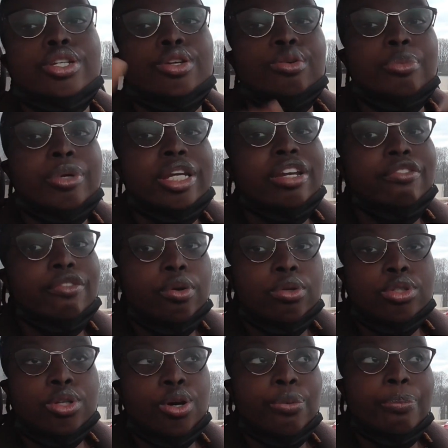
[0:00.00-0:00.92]
a little bit
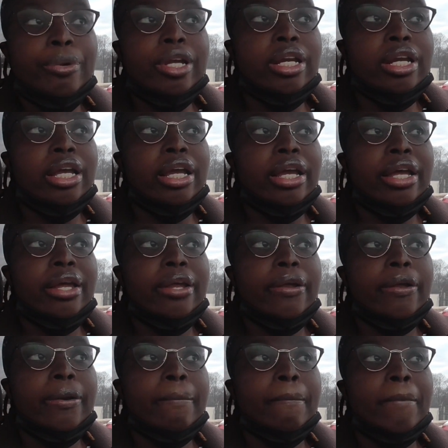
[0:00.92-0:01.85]
difficult to open
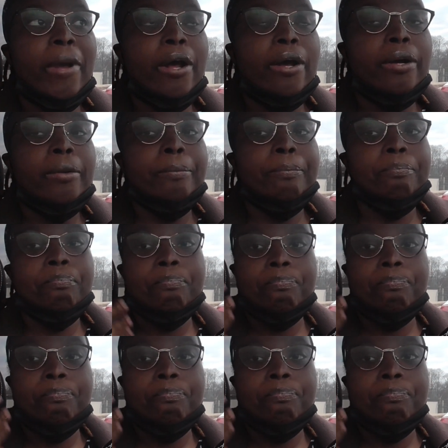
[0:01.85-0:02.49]
and um,